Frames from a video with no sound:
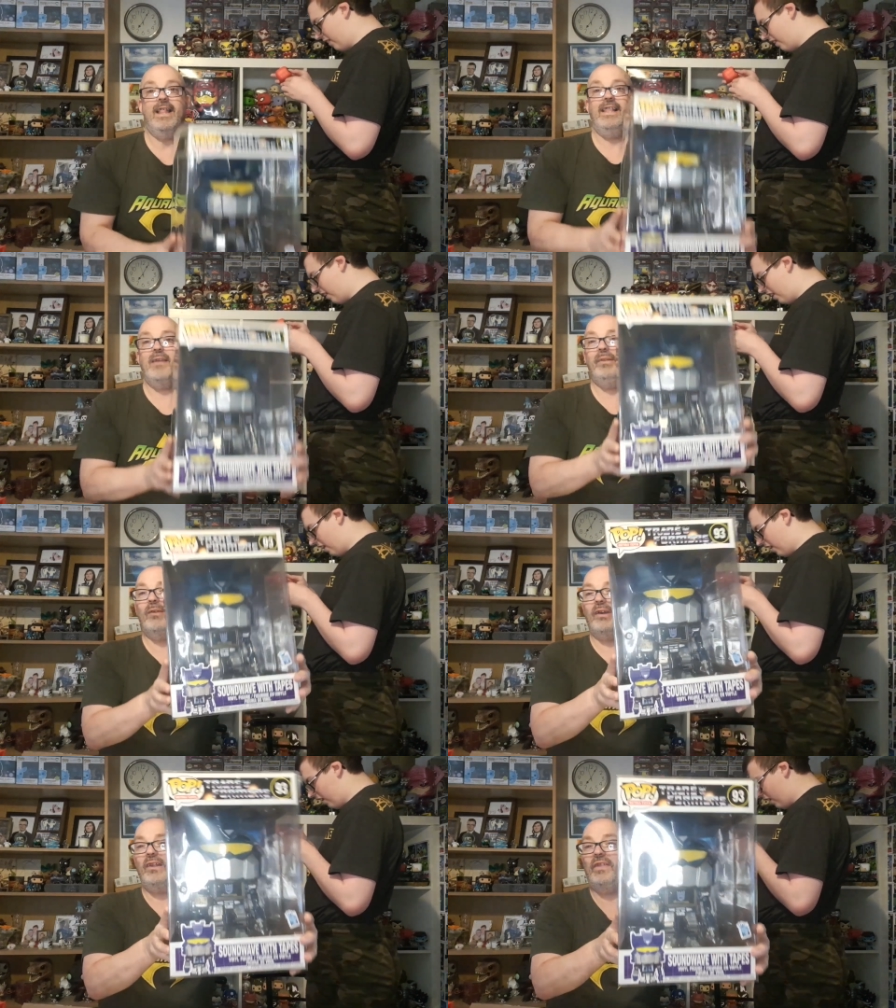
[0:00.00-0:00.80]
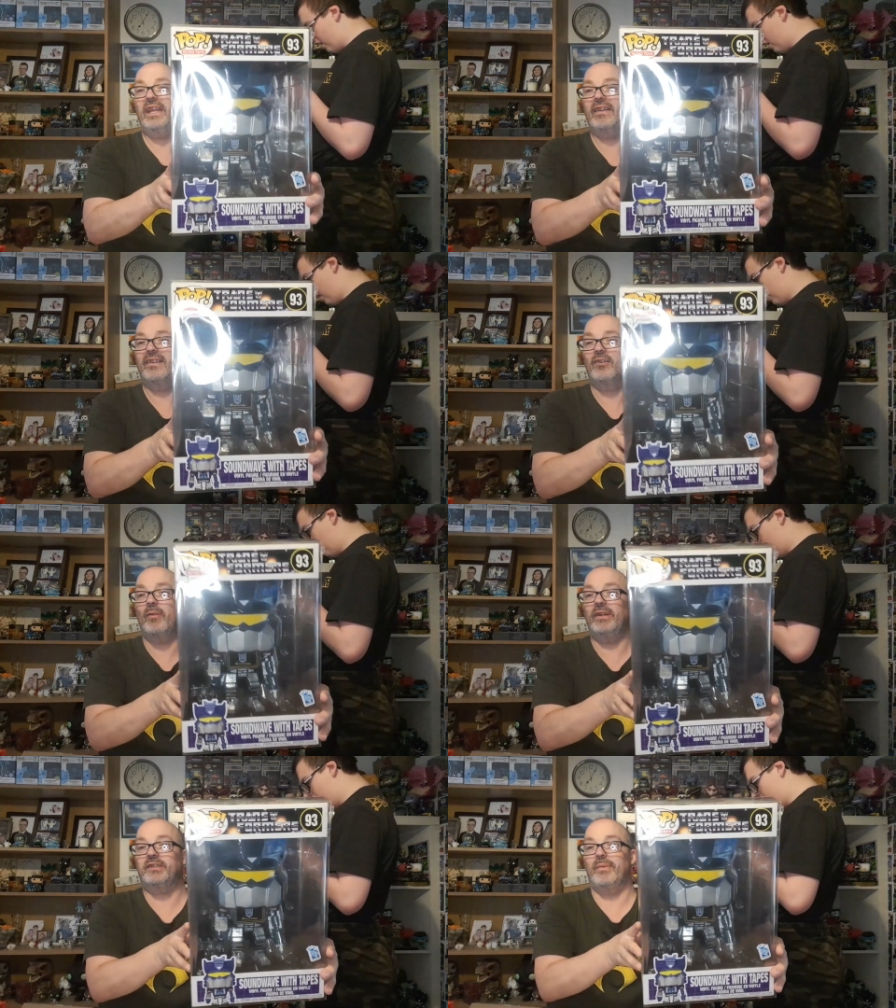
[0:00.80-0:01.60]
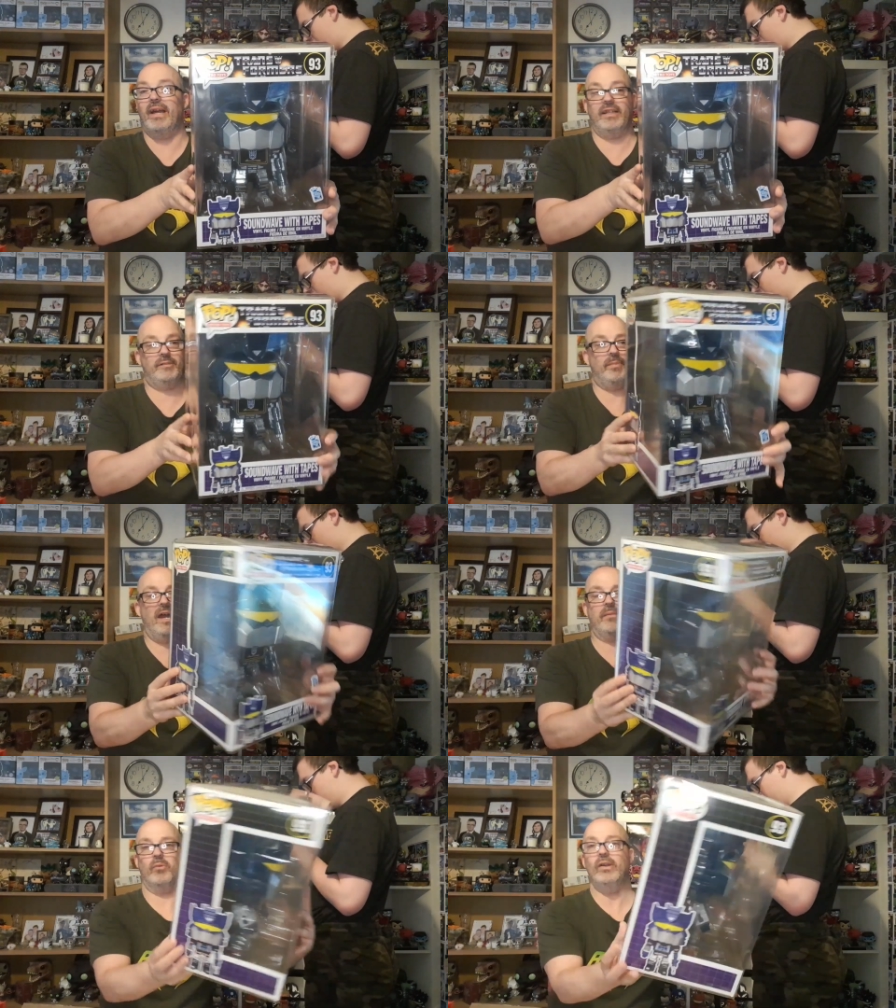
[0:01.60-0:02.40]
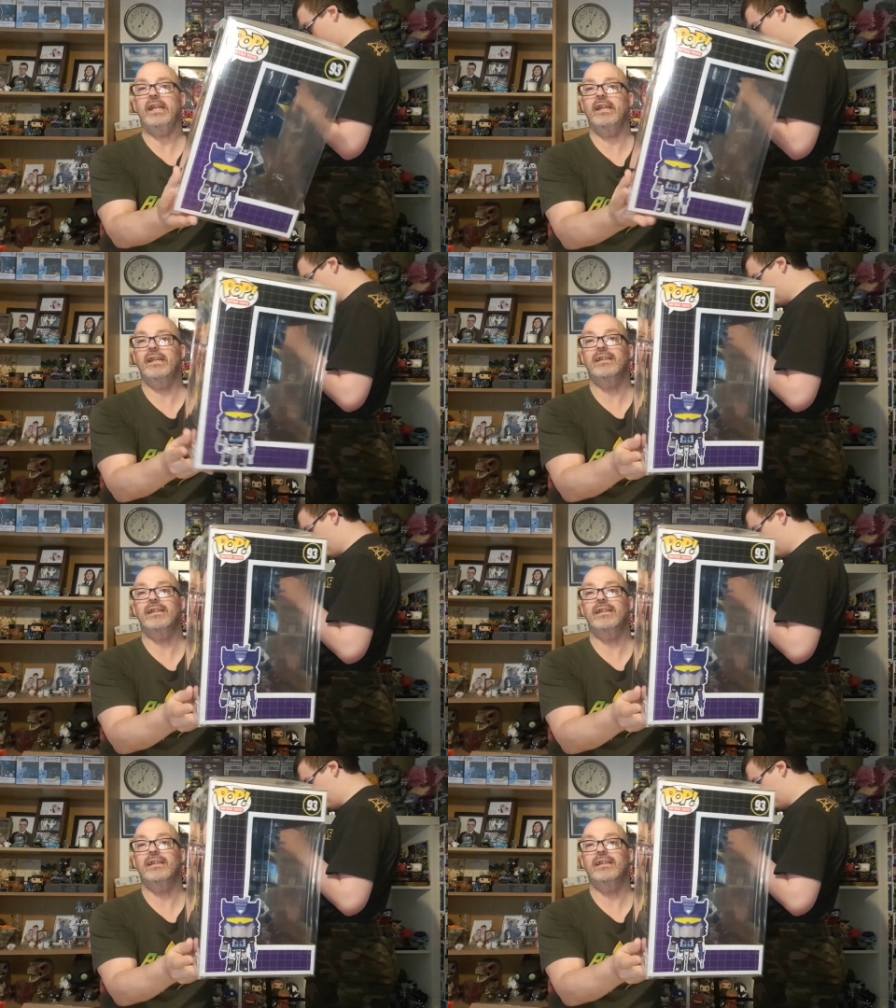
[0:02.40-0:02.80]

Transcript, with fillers: Let me know what you think in the comments about this bad boy.